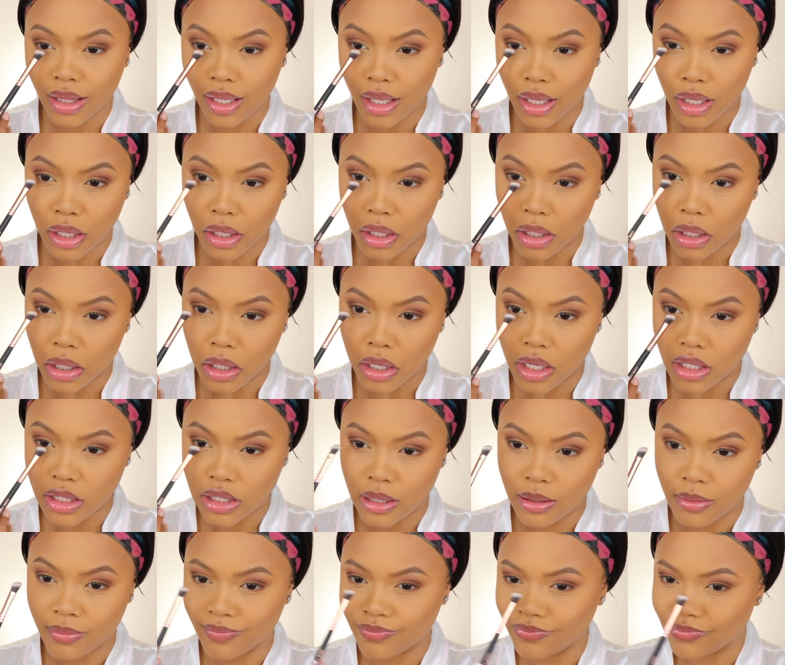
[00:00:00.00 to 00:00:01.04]
Like, it
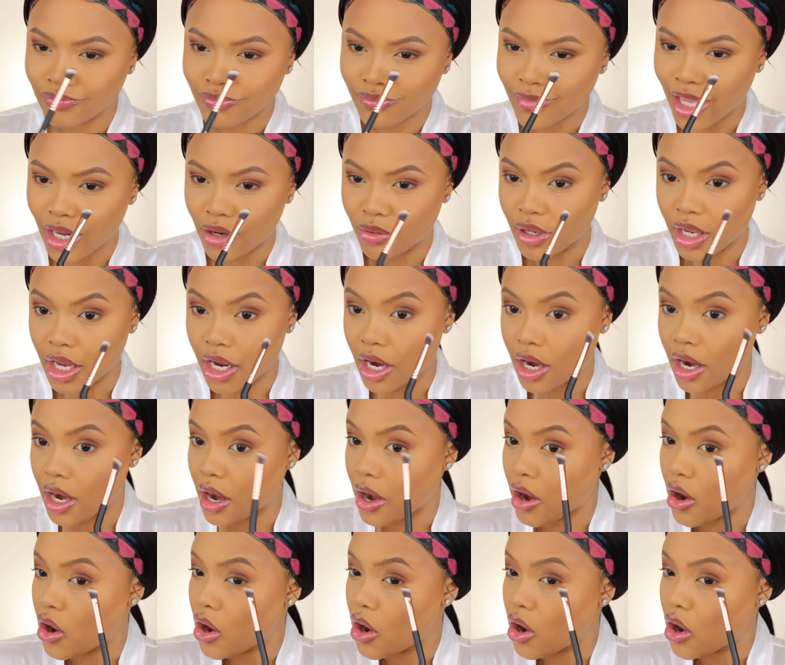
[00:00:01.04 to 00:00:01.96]
doesn't, I don't care.